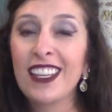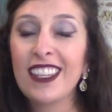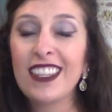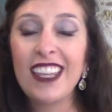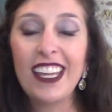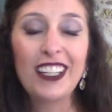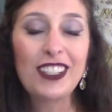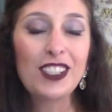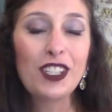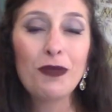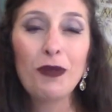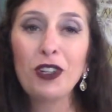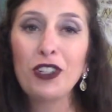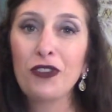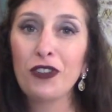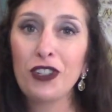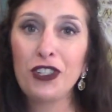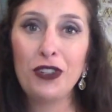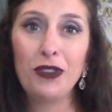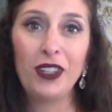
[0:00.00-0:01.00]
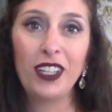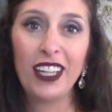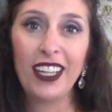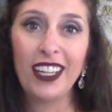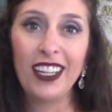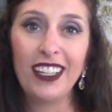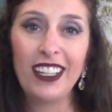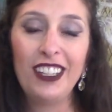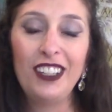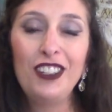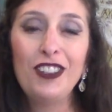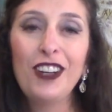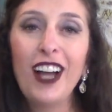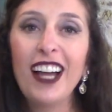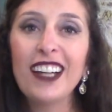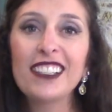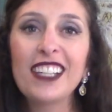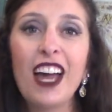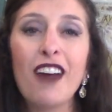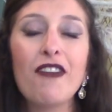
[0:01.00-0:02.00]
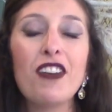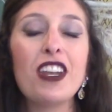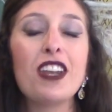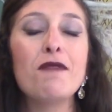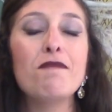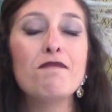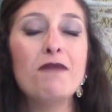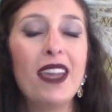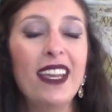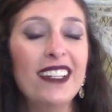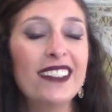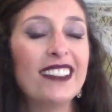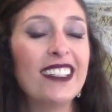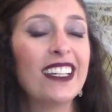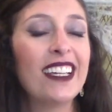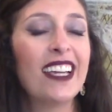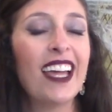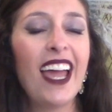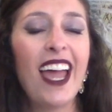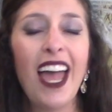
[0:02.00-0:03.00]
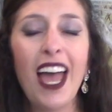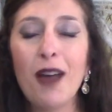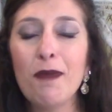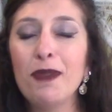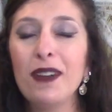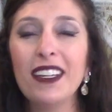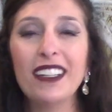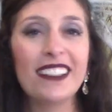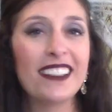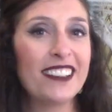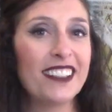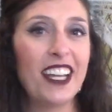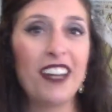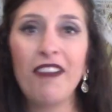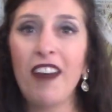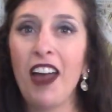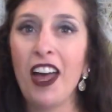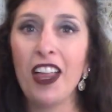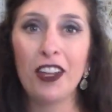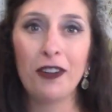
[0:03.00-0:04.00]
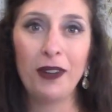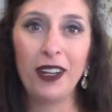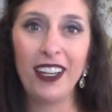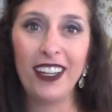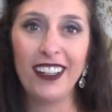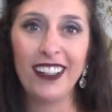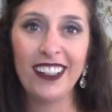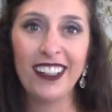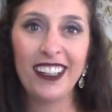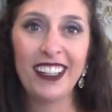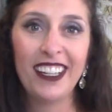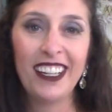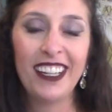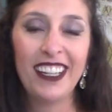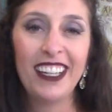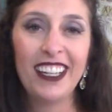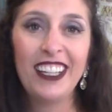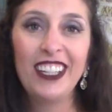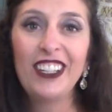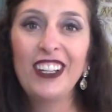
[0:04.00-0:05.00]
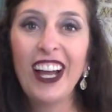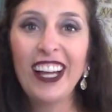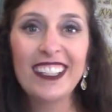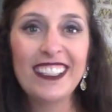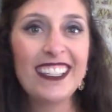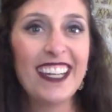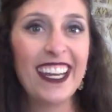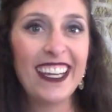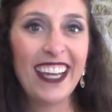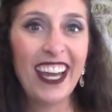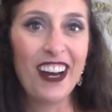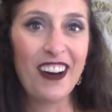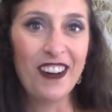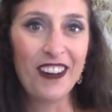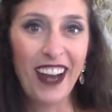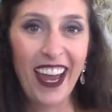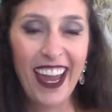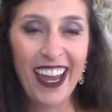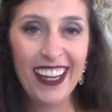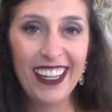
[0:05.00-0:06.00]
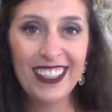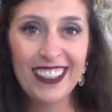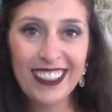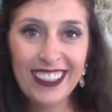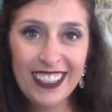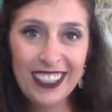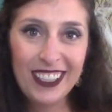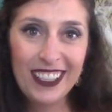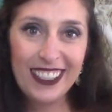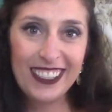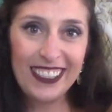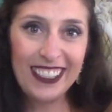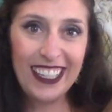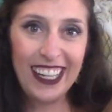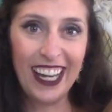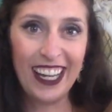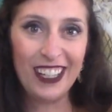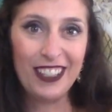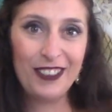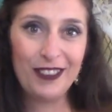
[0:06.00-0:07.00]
Thanks so much for tuning in. You guys have an amazing, happy, and safe Halloween. You guys take care, okay? See ya.